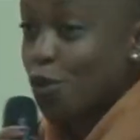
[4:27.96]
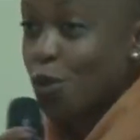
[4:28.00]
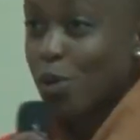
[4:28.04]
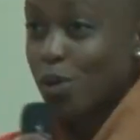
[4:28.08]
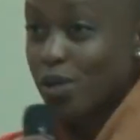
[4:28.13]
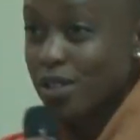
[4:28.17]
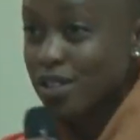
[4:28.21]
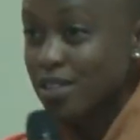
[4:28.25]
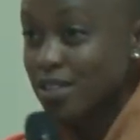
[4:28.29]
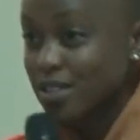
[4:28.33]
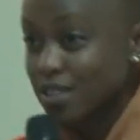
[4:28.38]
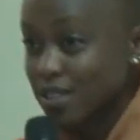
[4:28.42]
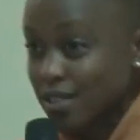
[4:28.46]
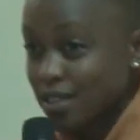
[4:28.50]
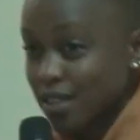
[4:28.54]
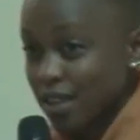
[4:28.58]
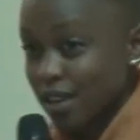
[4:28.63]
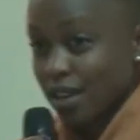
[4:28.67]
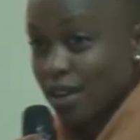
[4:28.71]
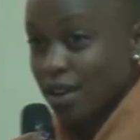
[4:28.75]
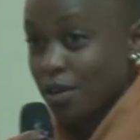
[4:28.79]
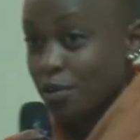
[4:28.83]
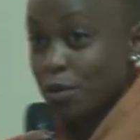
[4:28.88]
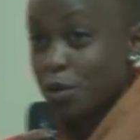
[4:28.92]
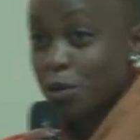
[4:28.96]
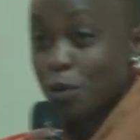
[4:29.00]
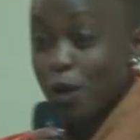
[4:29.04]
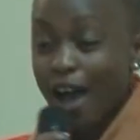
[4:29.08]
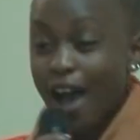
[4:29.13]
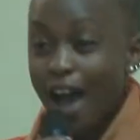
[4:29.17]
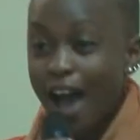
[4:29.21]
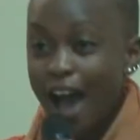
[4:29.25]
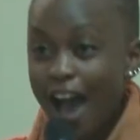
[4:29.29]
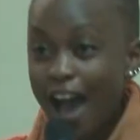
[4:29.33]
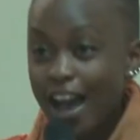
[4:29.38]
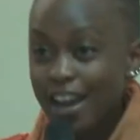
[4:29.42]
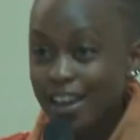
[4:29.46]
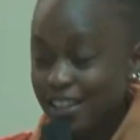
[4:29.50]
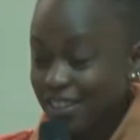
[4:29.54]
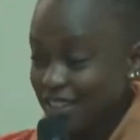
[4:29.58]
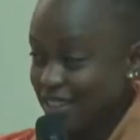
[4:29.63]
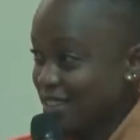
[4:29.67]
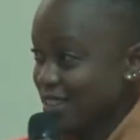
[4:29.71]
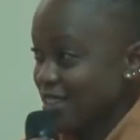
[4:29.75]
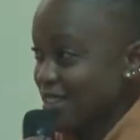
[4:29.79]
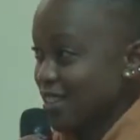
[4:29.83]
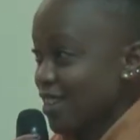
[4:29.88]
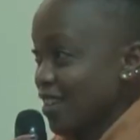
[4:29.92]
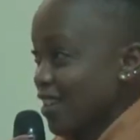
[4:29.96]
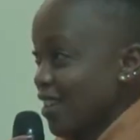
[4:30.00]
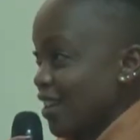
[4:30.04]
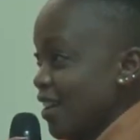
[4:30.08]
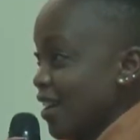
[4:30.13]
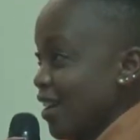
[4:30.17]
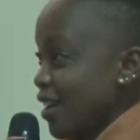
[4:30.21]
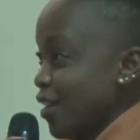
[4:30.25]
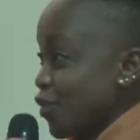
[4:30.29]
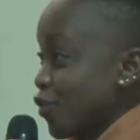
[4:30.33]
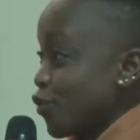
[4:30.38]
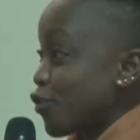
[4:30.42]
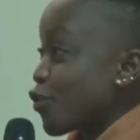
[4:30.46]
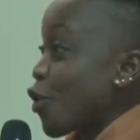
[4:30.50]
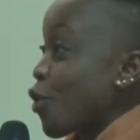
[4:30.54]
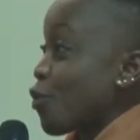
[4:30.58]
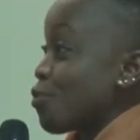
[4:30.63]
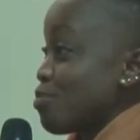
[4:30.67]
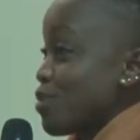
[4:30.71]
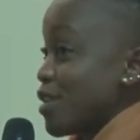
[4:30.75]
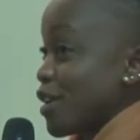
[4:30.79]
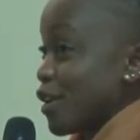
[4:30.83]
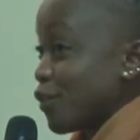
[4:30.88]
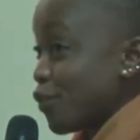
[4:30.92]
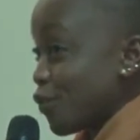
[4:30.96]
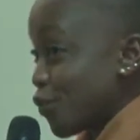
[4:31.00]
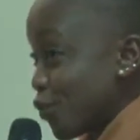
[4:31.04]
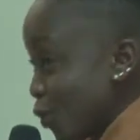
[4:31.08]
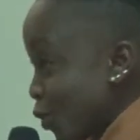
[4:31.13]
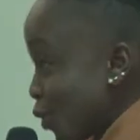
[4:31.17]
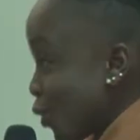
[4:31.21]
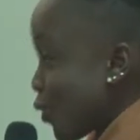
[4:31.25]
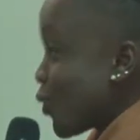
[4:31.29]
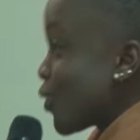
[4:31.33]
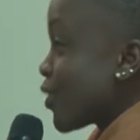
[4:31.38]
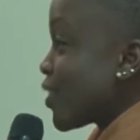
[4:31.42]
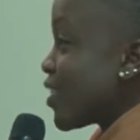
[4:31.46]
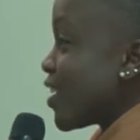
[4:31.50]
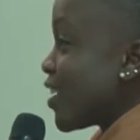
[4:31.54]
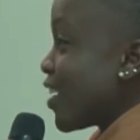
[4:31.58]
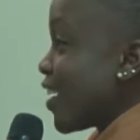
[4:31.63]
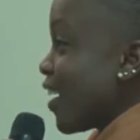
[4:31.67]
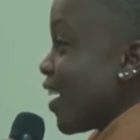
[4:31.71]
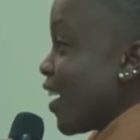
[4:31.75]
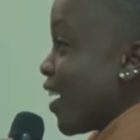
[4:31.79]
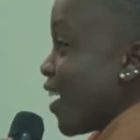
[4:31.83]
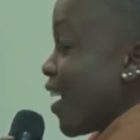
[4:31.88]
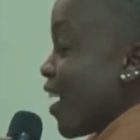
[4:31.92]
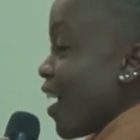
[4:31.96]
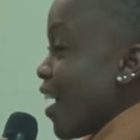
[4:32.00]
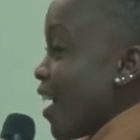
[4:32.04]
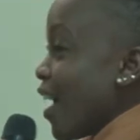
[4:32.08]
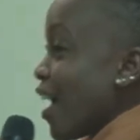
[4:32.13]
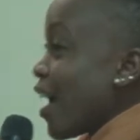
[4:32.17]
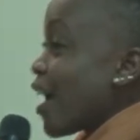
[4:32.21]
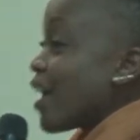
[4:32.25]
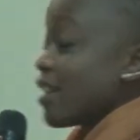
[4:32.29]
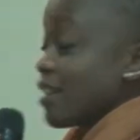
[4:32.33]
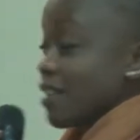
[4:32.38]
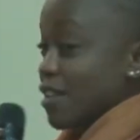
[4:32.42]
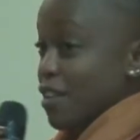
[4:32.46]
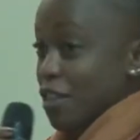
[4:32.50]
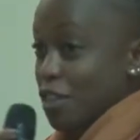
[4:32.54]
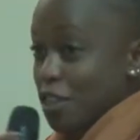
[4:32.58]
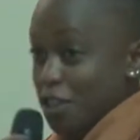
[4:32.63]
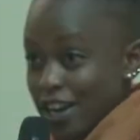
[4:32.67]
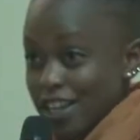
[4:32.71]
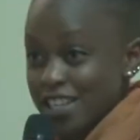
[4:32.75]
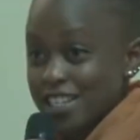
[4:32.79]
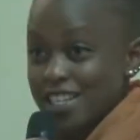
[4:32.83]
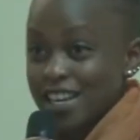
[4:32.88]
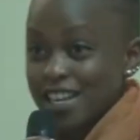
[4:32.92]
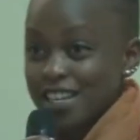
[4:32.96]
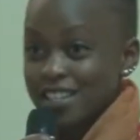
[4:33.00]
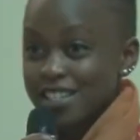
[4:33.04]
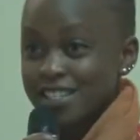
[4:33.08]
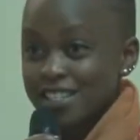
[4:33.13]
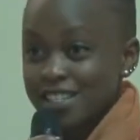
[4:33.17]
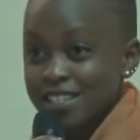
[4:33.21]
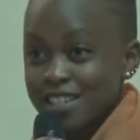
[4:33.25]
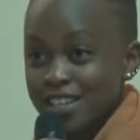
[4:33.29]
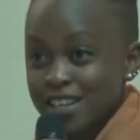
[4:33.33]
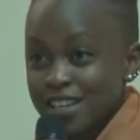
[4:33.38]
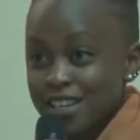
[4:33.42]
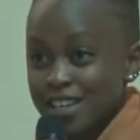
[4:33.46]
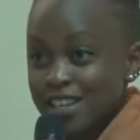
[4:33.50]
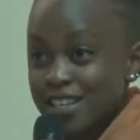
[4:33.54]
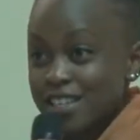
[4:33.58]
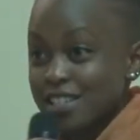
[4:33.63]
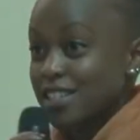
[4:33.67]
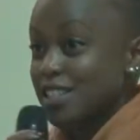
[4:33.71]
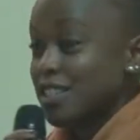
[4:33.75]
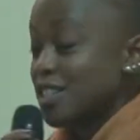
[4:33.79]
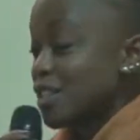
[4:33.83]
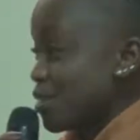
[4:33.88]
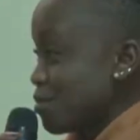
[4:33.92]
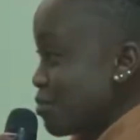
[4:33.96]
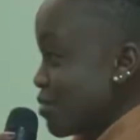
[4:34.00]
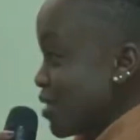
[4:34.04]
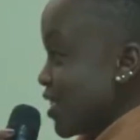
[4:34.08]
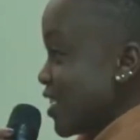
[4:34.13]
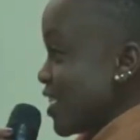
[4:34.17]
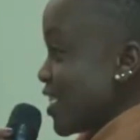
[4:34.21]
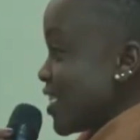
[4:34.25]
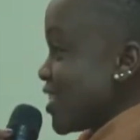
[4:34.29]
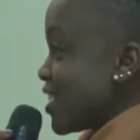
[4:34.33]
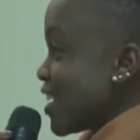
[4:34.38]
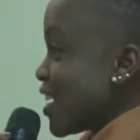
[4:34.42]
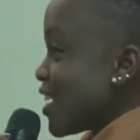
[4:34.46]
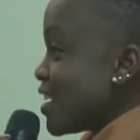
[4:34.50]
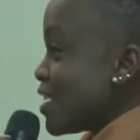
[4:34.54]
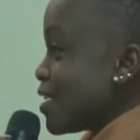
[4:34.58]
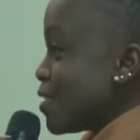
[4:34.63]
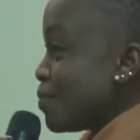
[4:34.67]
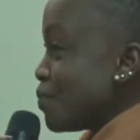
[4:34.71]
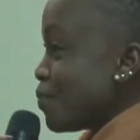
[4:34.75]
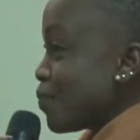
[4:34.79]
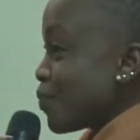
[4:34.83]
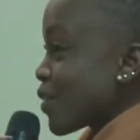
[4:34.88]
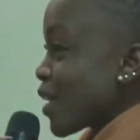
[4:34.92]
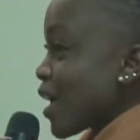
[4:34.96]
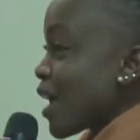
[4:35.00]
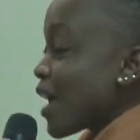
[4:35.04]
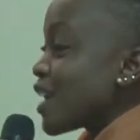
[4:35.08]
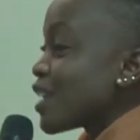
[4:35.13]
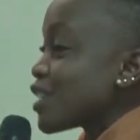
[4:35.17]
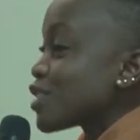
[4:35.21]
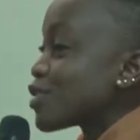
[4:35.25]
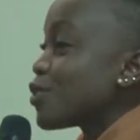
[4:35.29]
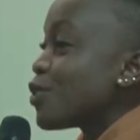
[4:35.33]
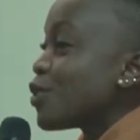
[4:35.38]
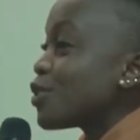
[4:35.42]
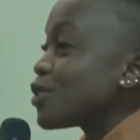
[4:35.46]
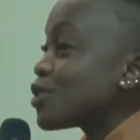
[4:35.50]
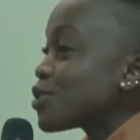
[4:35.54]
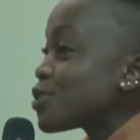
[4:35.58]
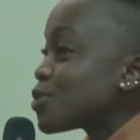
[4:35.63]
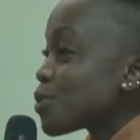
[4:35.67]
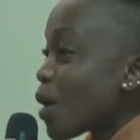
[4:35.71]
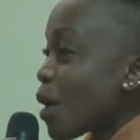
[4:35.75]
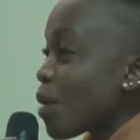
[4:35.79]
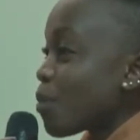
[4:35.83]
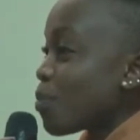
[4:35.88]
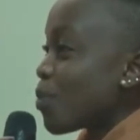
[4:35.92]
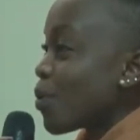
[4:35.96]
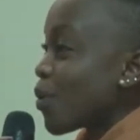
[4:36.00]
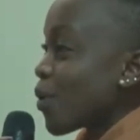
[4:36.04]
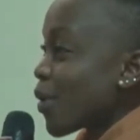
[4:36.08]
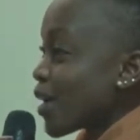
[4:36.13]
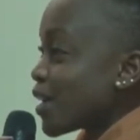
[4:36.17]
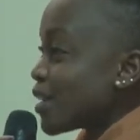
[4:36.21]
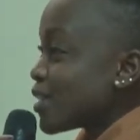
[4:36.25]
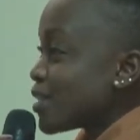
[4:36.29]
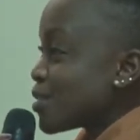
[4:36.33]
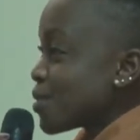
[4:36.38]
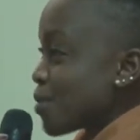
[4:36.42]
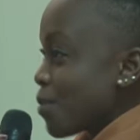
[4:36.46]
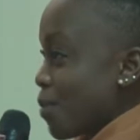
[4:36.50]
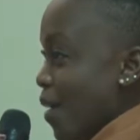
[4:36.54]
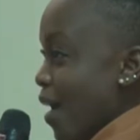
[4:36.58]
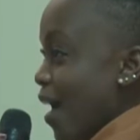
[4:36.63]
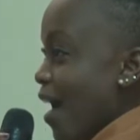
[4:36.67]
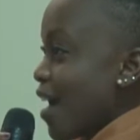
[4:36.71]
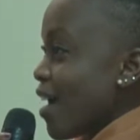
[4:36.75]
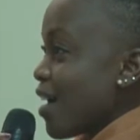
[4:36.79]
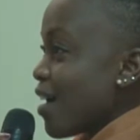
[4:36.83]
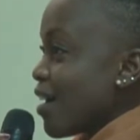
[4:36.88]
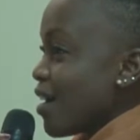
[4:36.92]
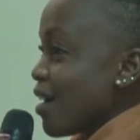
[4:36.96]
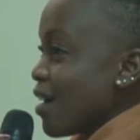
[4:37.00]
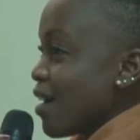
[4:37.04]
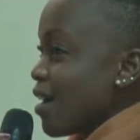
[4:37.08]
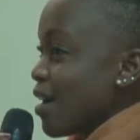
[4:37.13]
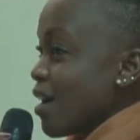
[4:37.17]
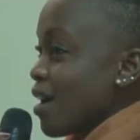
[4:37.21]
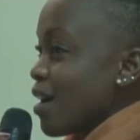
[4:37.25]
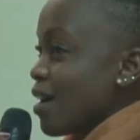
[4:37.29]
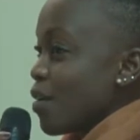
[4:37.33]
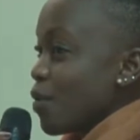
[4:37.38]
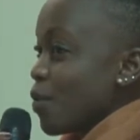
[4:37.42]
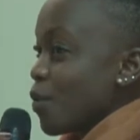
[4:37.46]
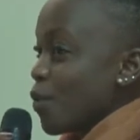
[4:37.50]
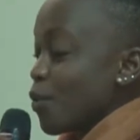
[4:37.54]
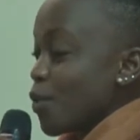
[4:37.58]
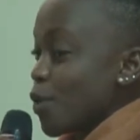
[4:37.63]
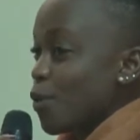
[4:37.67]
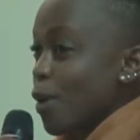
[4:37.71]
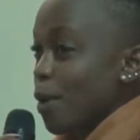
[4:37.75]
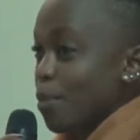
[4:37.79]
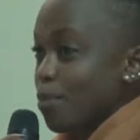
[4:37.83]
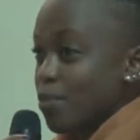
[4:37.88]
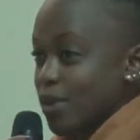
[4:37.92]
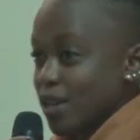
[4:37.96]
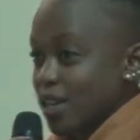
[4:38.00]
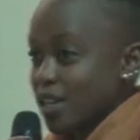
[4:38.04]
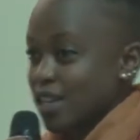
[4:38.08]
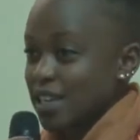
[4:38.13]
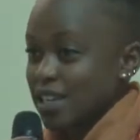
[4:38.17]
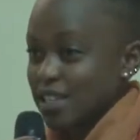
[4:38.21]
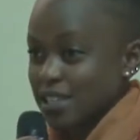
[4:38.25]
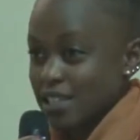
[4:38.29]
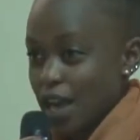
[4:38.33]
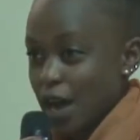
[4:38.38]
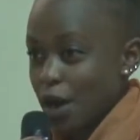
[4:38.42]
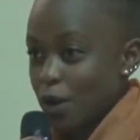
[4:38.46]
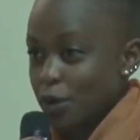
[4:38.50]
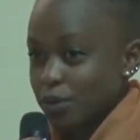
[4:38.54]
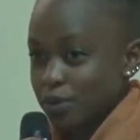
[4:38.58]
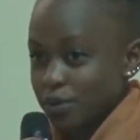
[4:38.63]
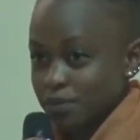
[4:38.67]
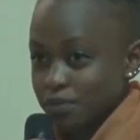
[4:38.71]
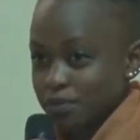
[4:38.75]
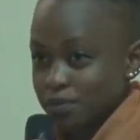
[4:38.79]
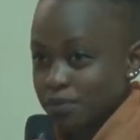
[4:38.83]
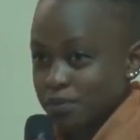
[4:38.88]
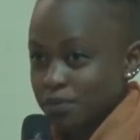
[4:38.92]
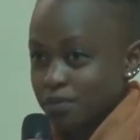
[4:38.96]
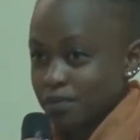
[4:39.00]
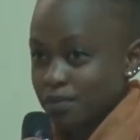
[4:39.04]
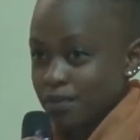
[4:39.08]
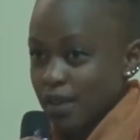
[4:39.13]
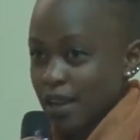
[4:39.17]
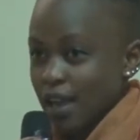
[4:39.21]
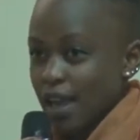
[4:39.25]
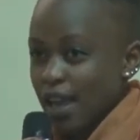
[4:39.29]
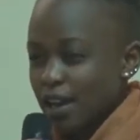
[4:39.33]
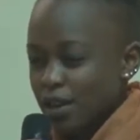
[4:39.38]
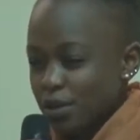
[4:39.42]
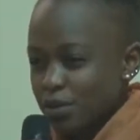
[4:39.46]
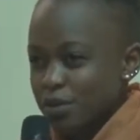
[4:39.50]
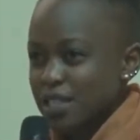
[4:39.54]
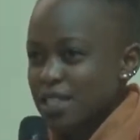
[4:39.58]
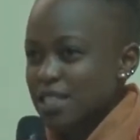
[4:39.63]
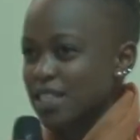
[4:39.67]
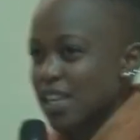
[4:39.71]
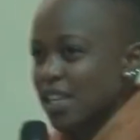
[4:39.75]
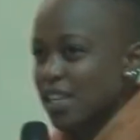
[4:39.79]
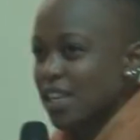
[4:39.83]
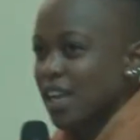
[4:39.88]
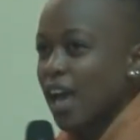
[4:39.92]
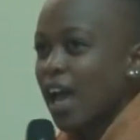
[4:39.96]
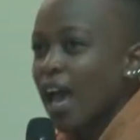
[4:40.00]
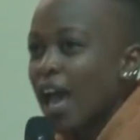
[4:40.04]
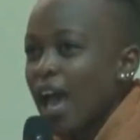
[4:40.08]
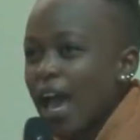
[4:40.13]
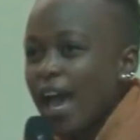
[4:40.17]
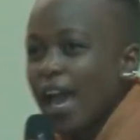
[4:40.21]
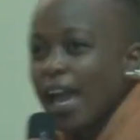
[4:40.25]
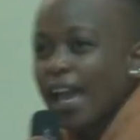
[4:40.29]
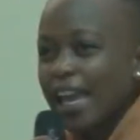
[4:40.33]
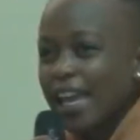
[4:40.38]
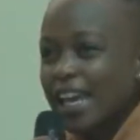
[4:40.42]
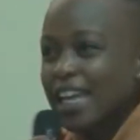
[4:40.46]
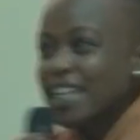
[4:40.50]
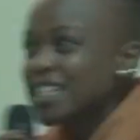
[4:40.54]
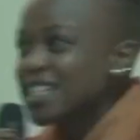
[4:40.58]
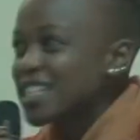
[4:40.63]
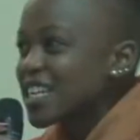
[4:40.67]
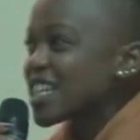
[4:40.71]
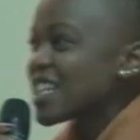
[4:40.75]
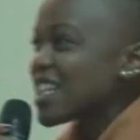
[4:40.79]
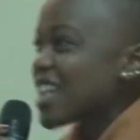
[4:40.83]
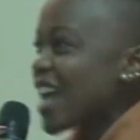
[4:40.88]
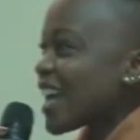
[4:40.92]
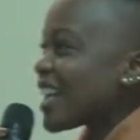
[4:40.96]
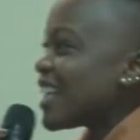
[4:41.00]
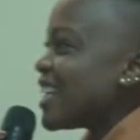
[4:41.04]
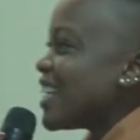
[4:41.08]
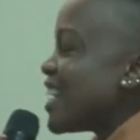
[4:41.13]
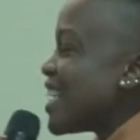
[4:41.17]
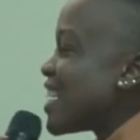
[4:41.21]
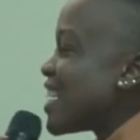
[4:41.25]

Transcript: phones. We were hacked from being followed and threatened, intimidated. It got to a point where we were breaking down and we said, is it that